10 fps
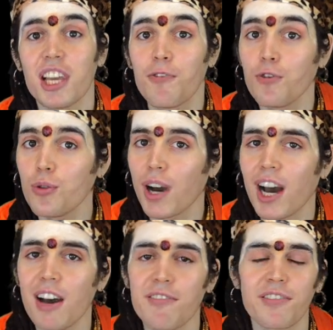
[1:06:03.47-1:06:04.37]
If you
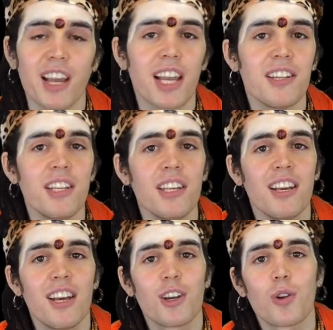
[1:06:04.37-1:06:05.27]
have any
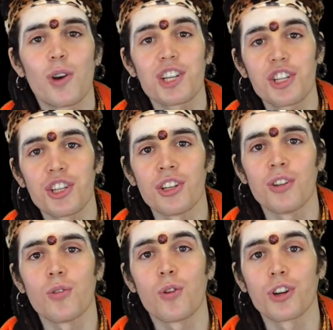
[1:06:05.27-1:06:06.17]

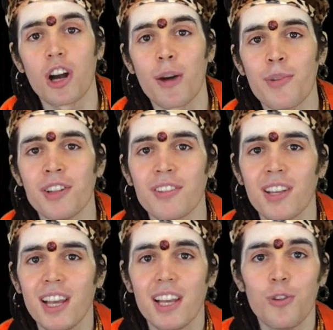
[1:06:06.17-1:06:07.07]
question or comment,
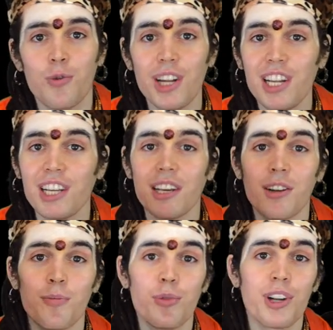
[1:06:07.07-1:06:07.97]
really
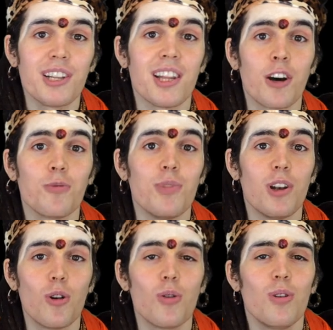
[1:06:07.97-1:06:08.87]
put it down
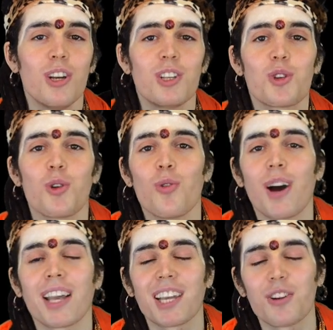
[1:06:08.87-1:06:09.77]
below so
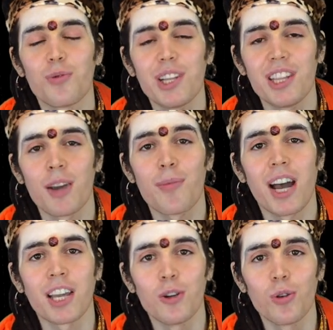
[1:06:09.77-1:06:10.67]
I can read them.
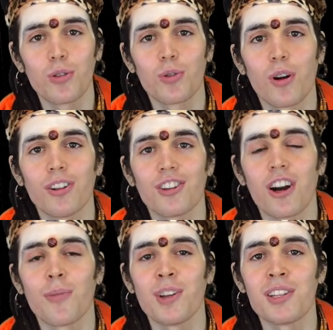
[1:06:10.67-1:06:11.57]
I go through all the
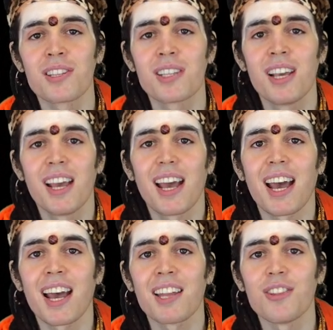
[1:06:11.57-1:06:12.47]
comments
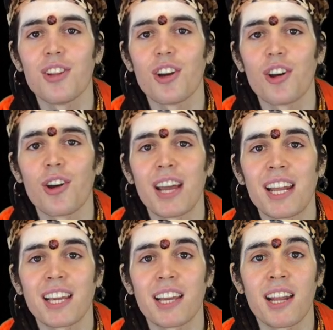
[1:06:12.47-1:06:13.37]
and
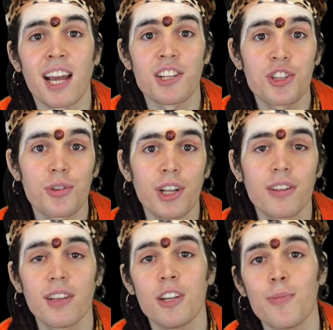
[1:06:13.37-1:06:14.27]
I can answer it
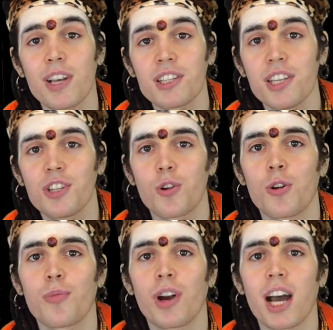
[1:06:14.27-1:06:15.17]
in a message or
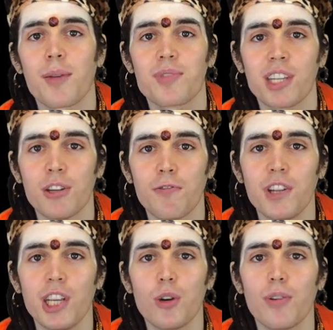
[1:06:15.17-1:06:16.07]
perhaps in a
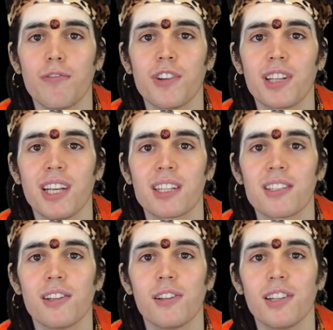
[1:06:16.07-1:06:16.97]
video if it gets
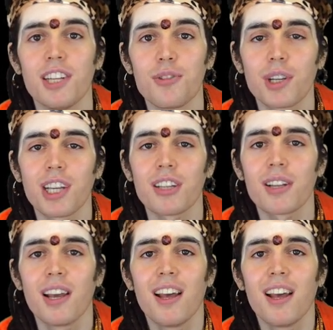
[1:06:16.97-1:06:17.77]
a little intricate.